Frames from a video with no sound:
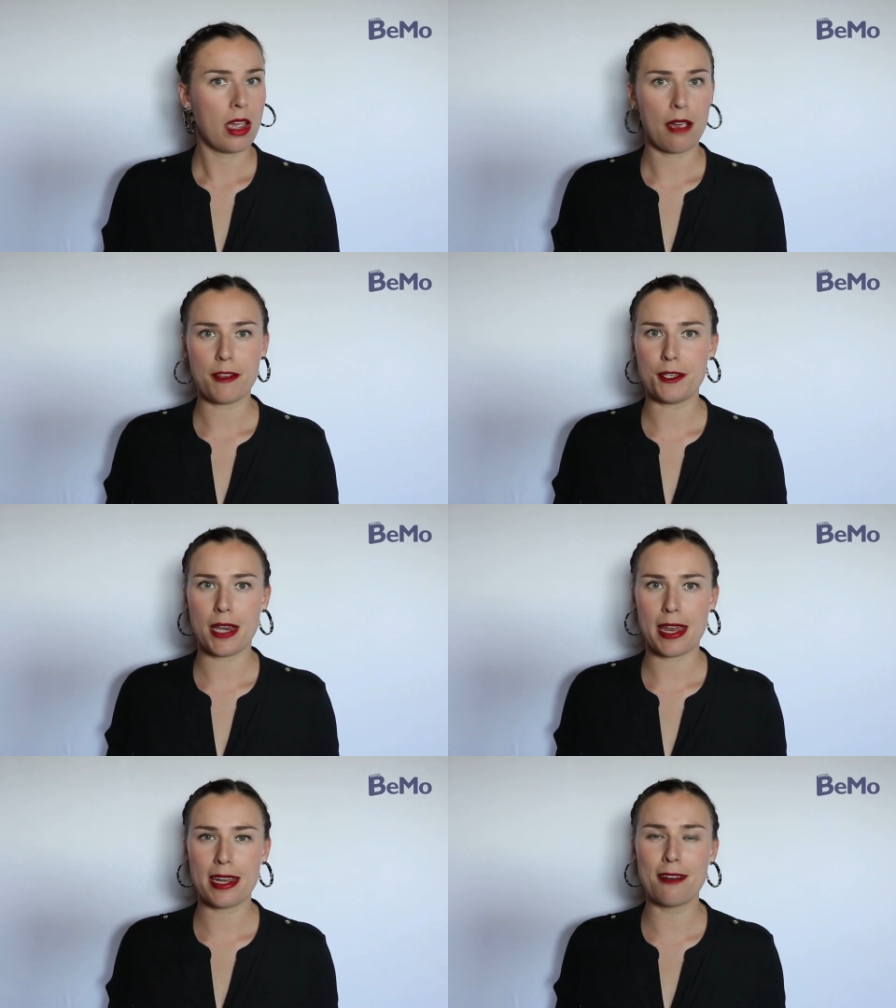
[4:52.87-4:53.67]
Have you
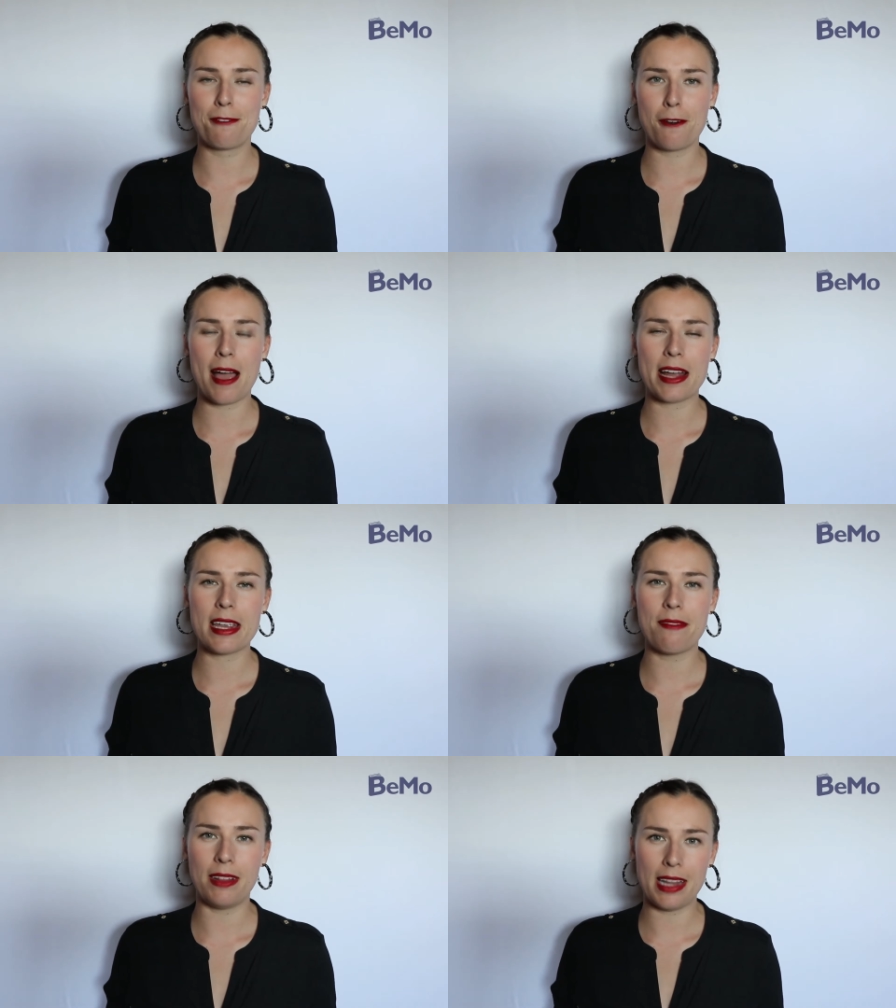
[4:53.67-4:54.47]
taken a
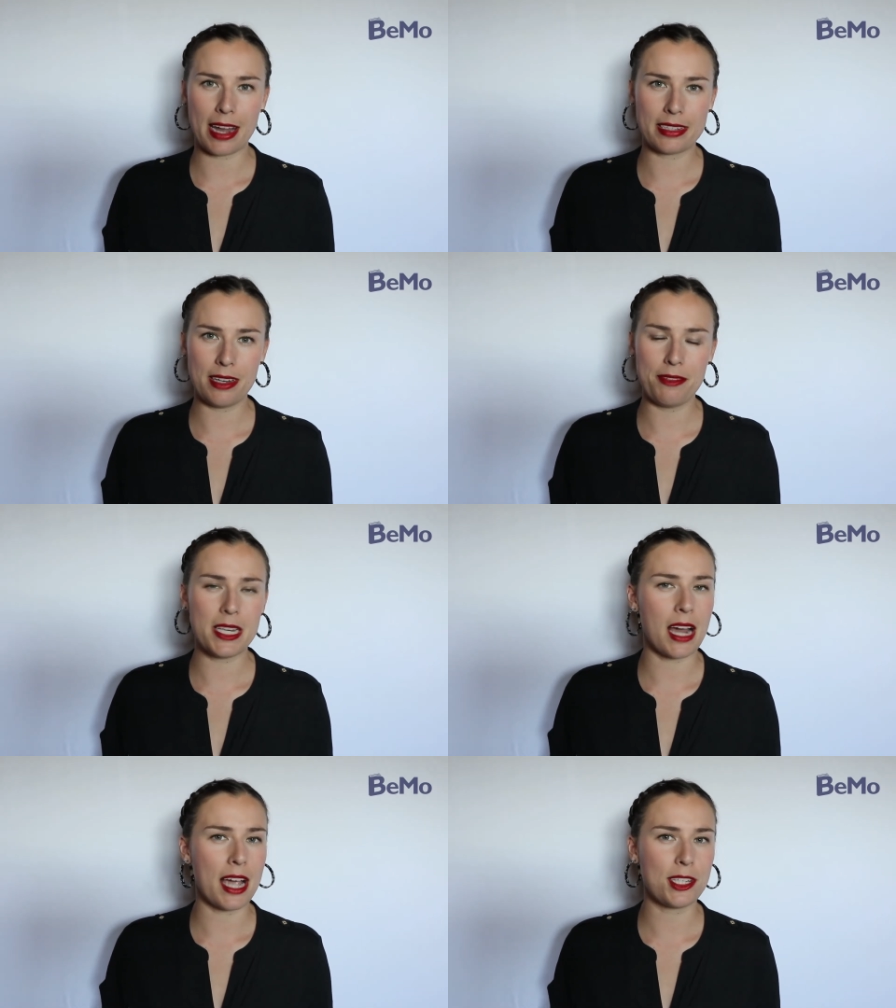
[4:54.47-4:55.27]
variety of electives
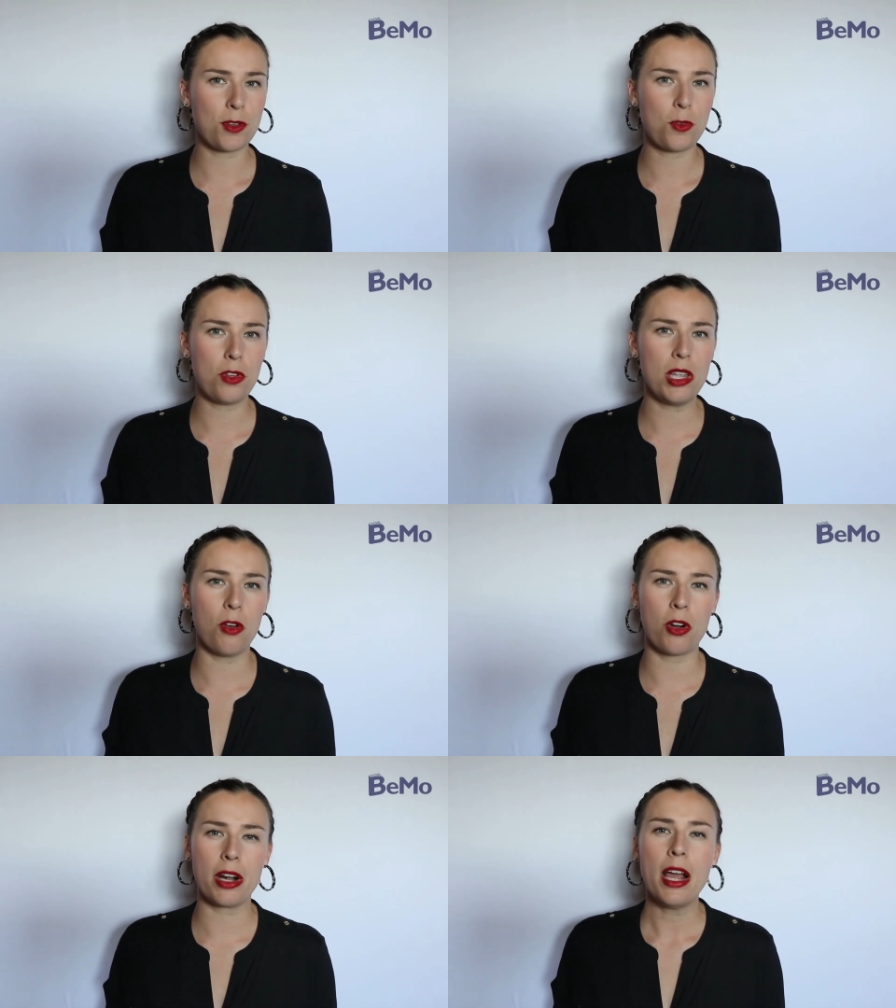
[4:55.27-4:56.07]
in high school
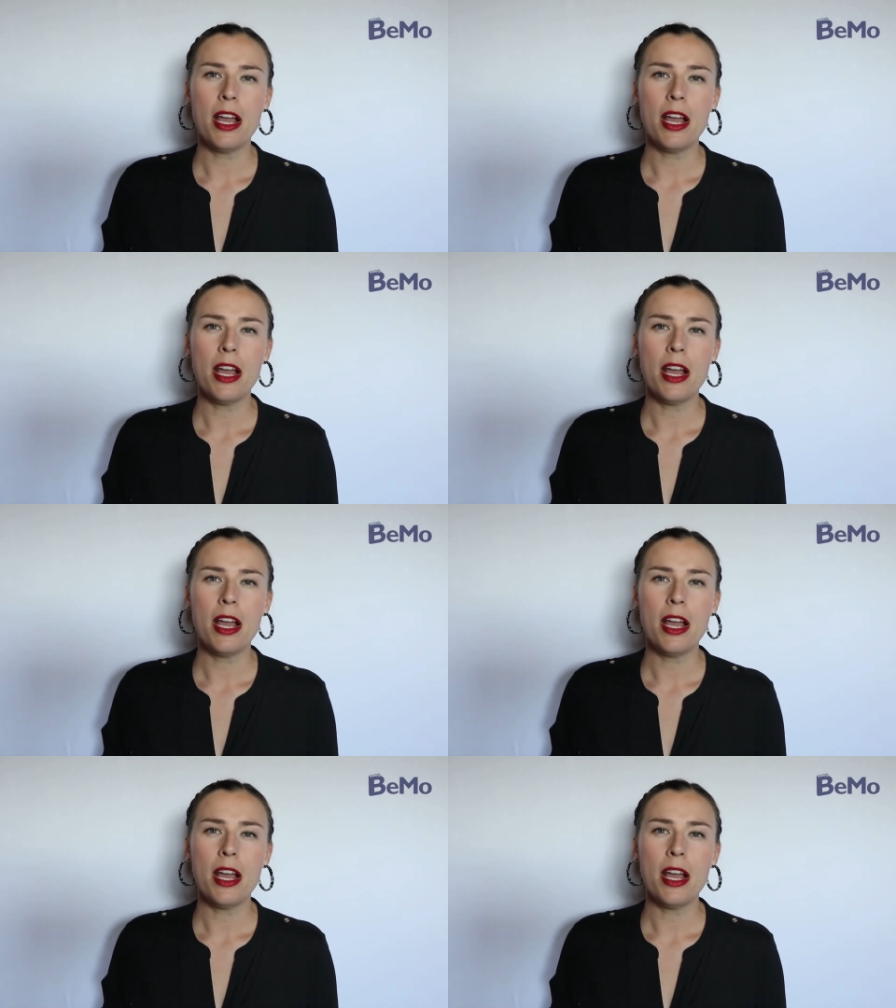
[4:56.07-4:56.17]
or